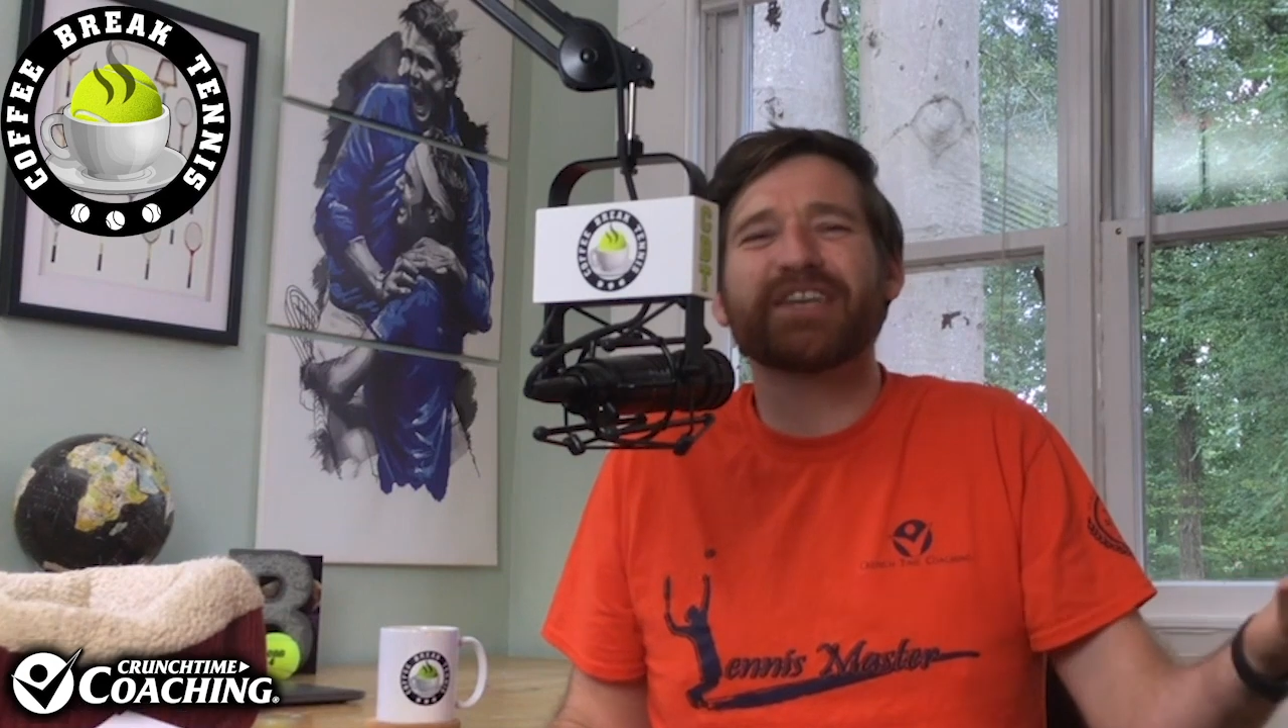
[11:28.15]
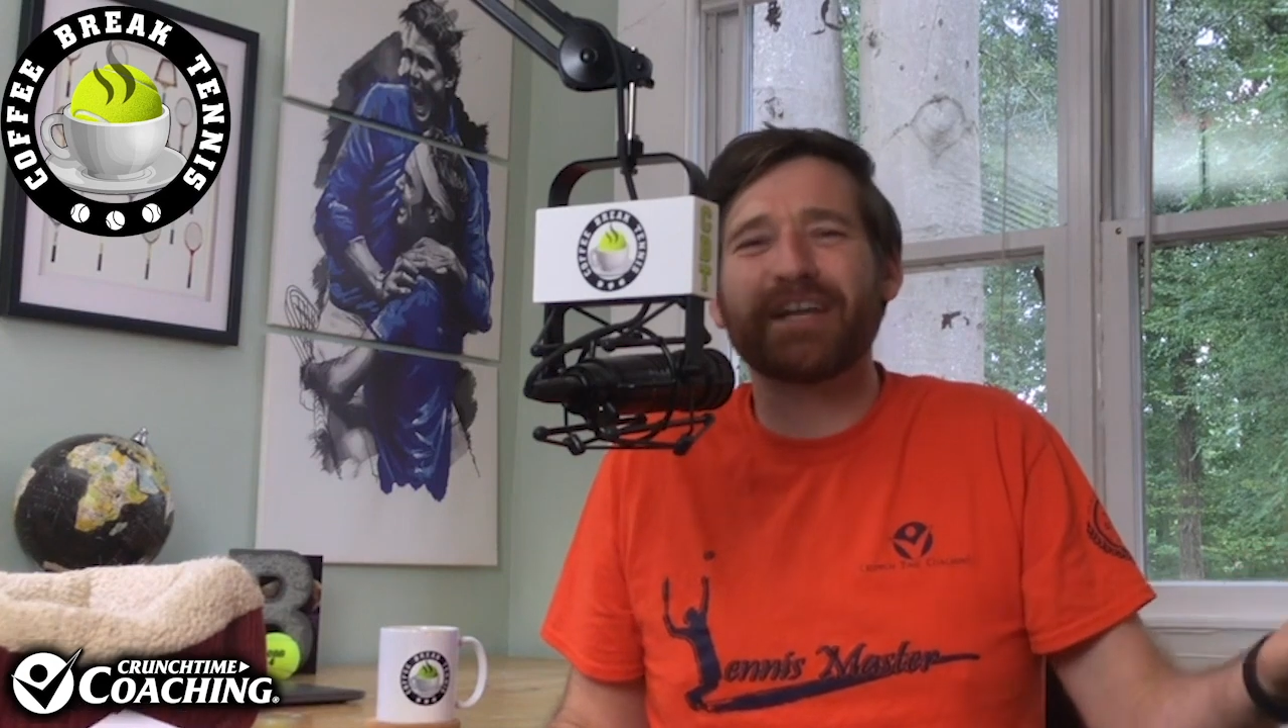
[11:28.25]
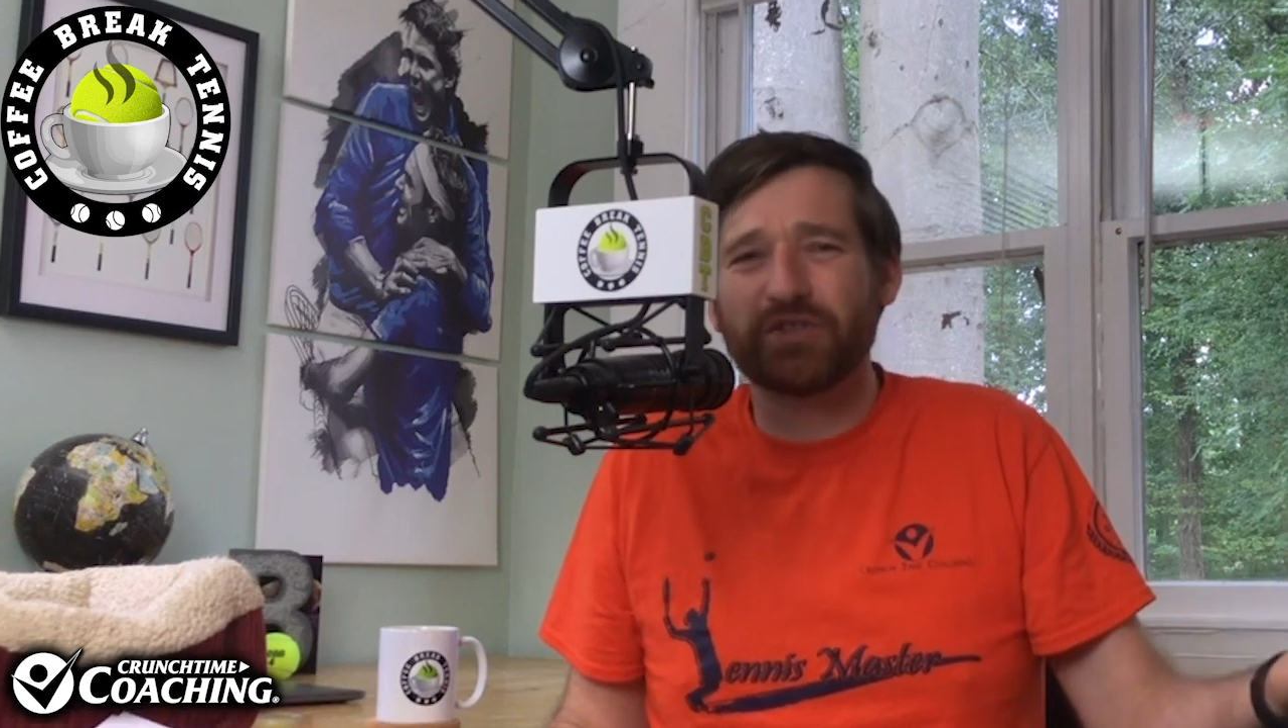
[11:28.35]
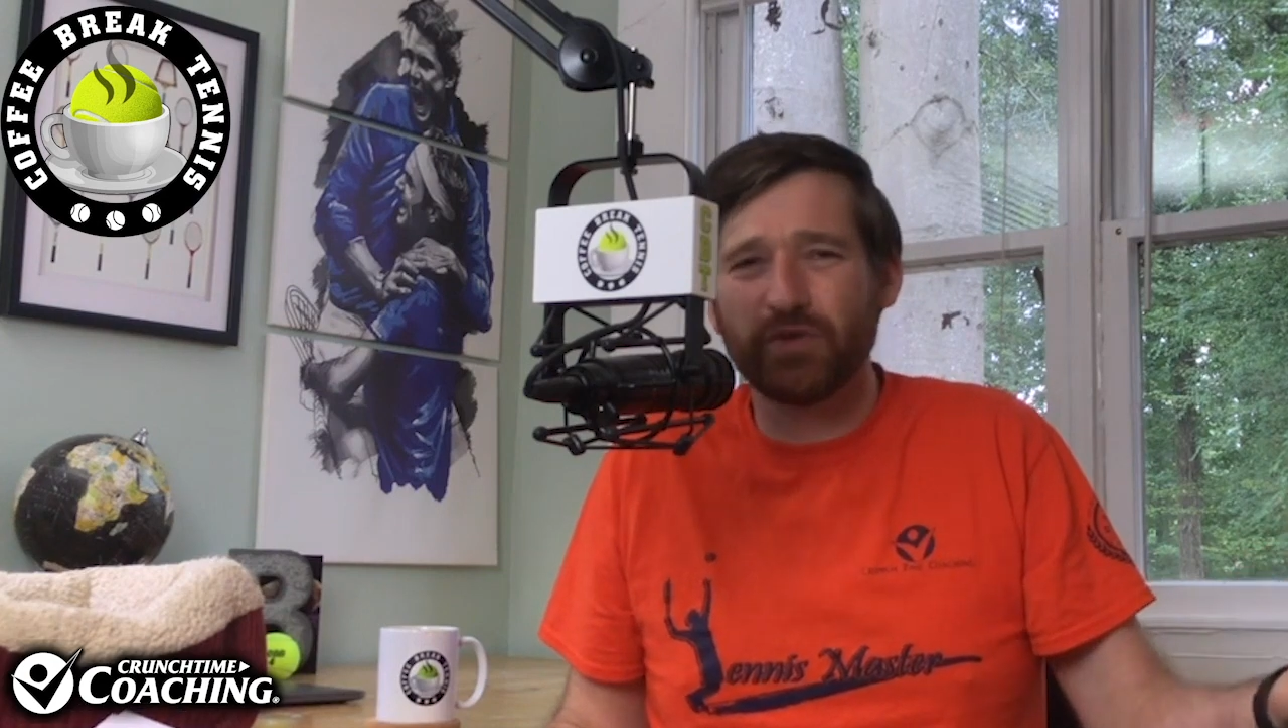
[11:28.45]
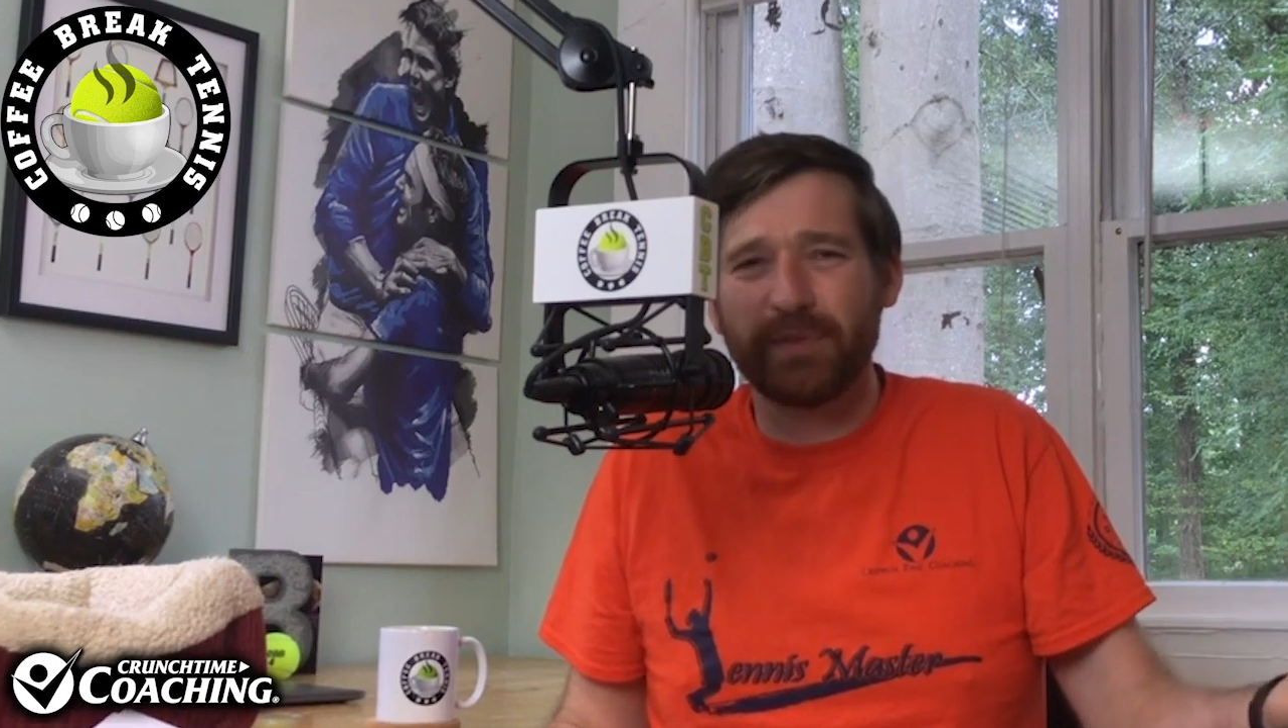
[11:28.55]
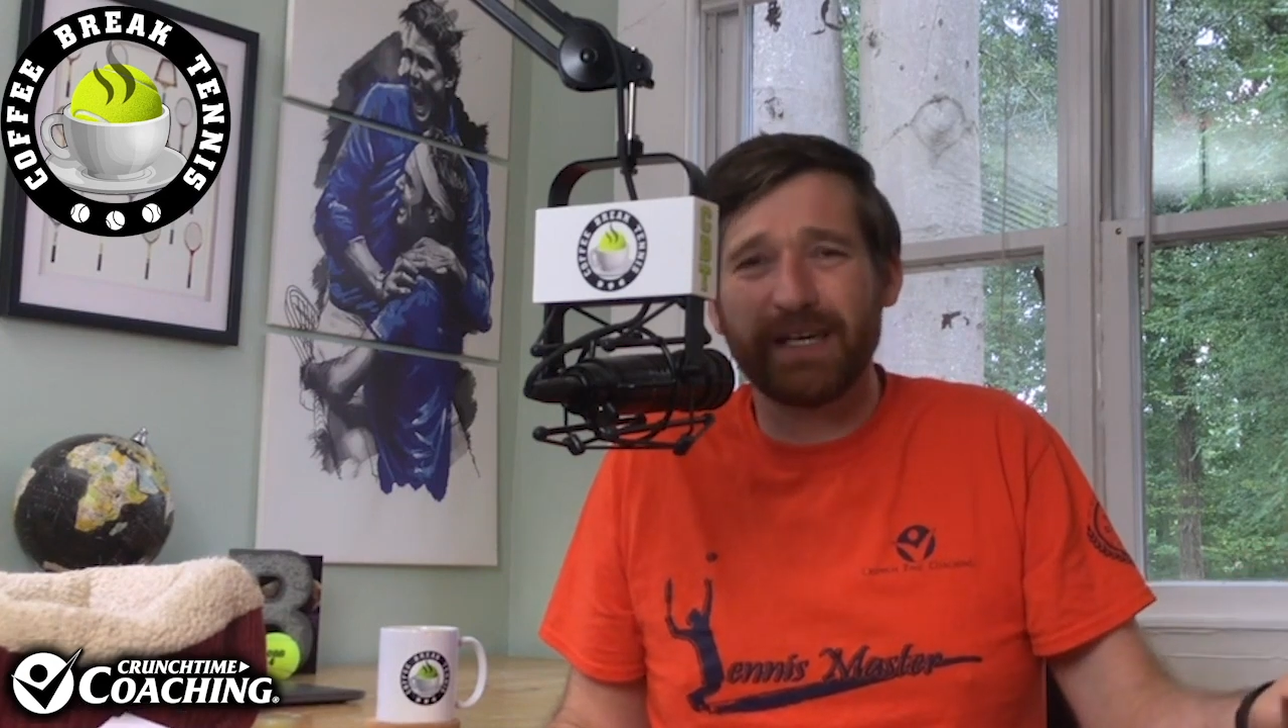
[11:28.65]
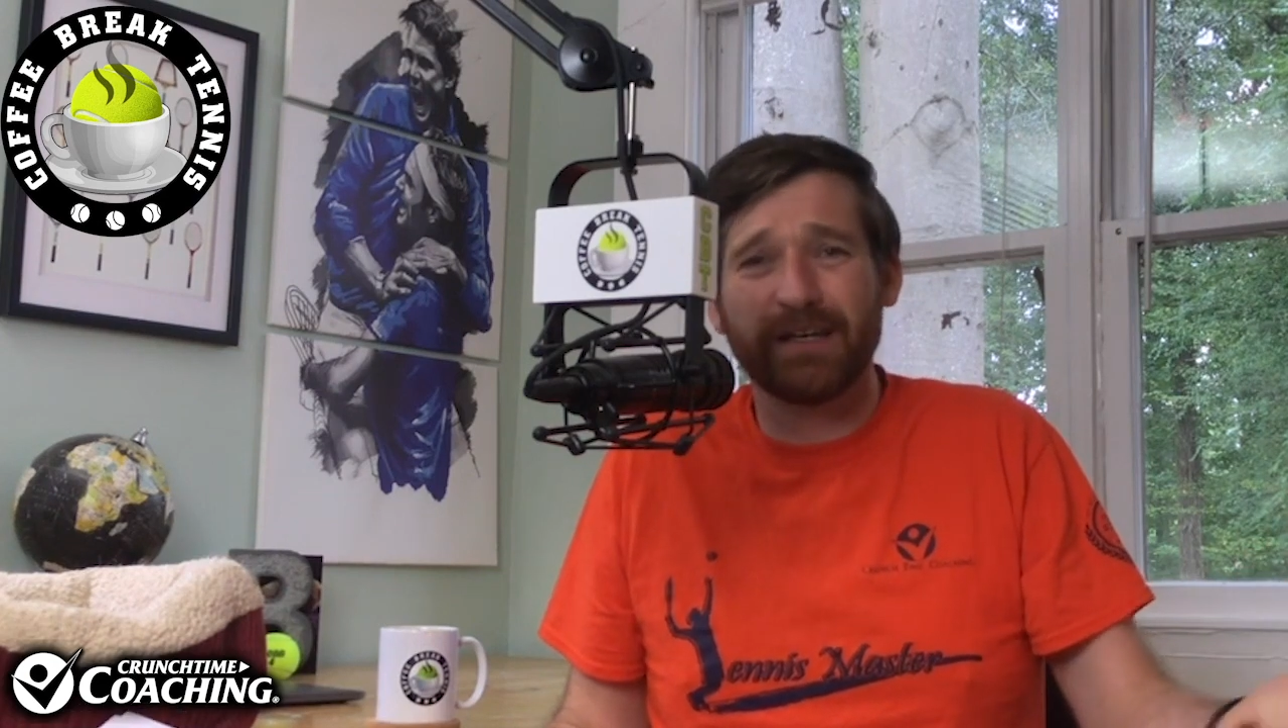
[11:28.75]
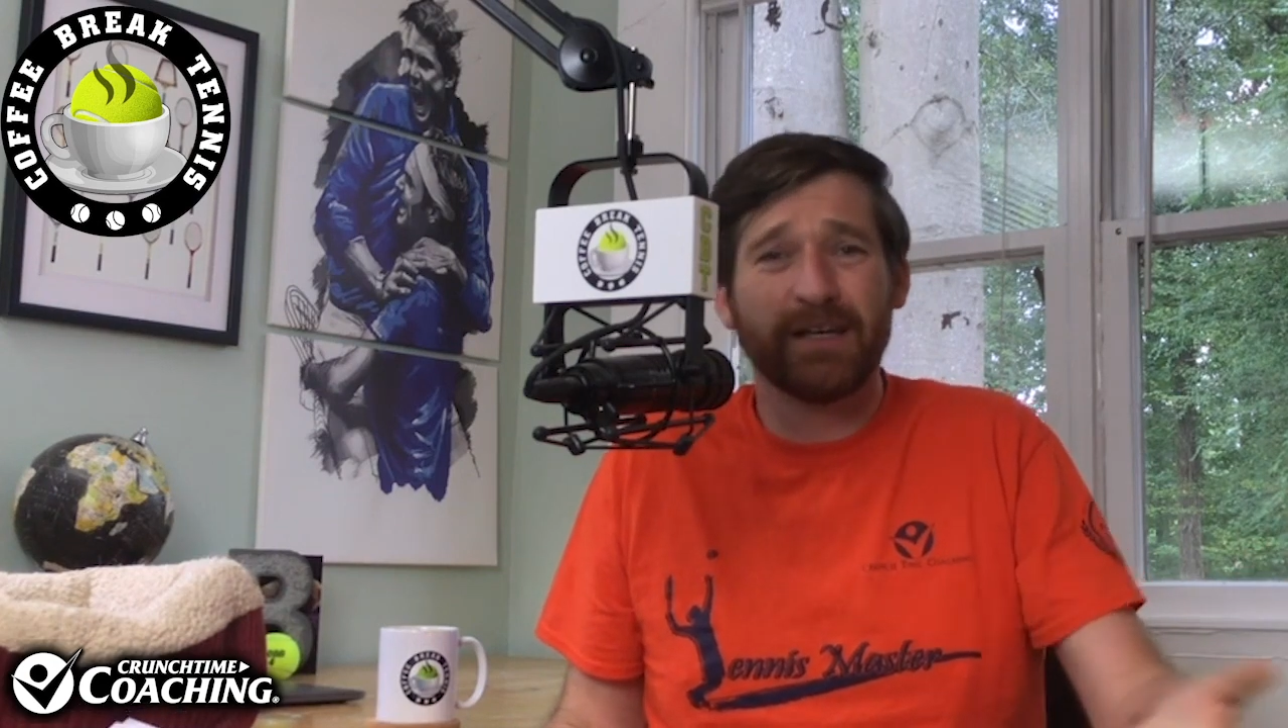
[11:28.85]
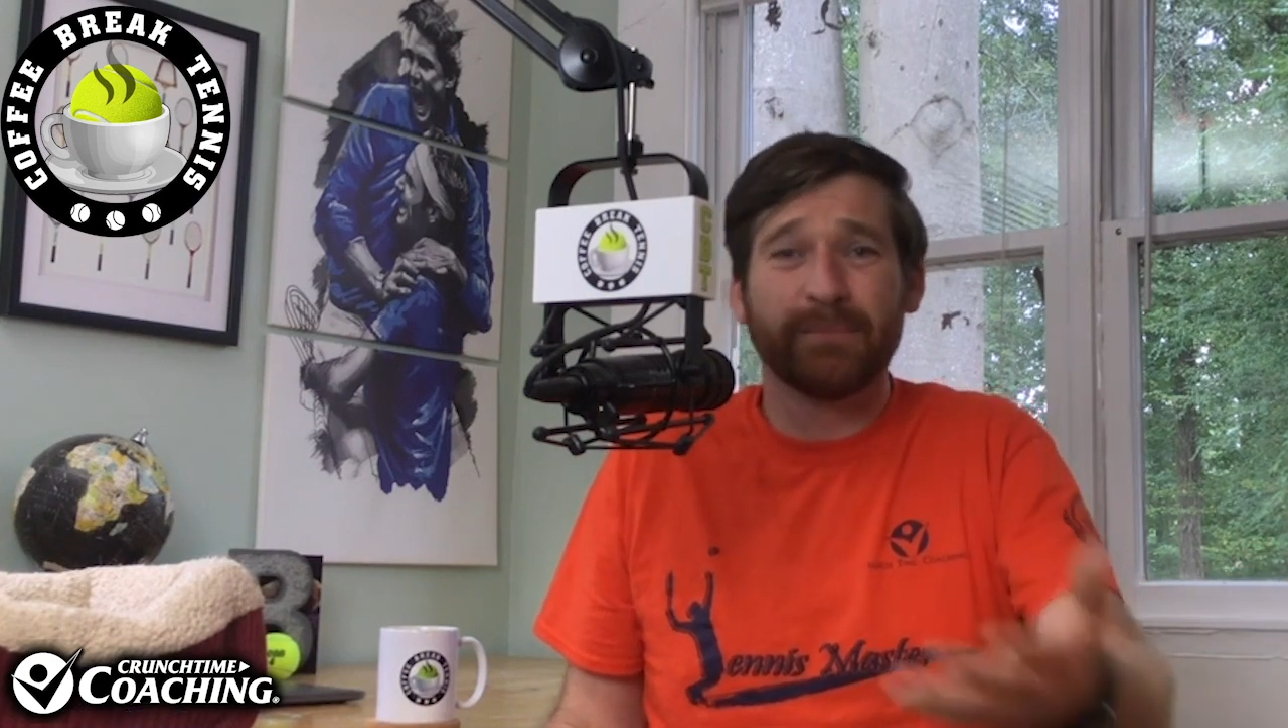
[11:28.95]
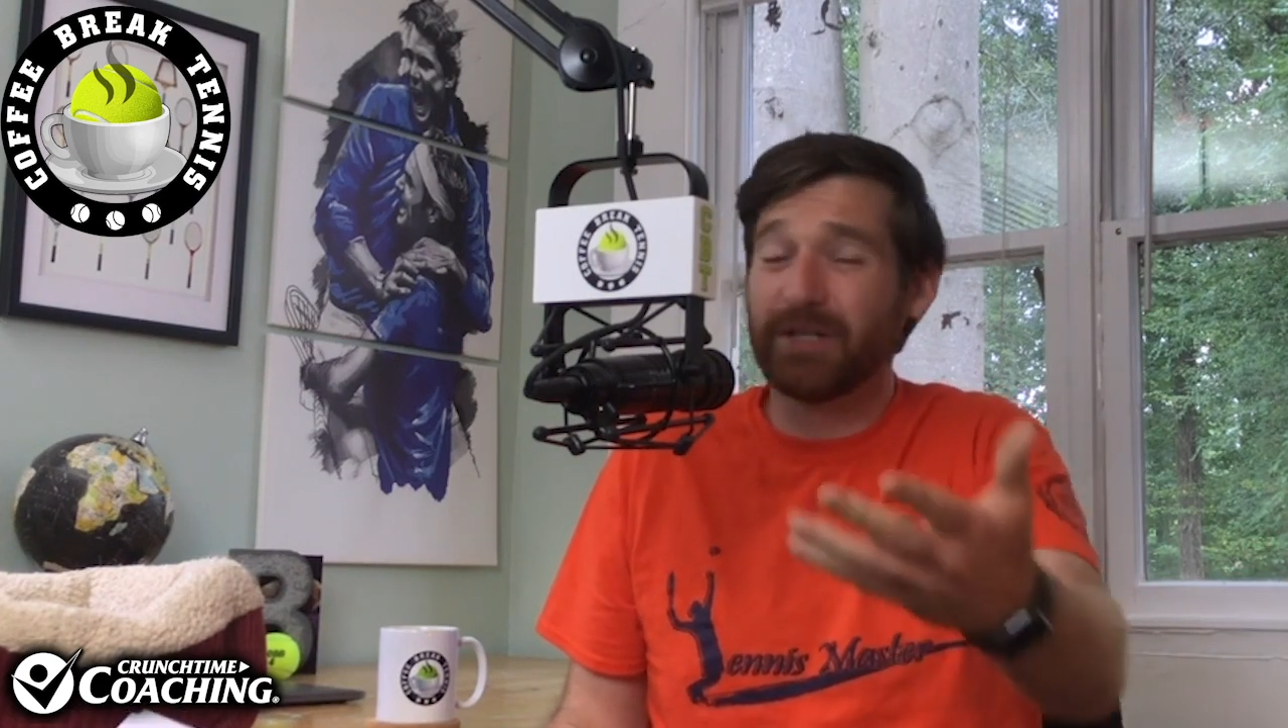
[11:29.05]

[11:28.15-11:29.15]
got too big,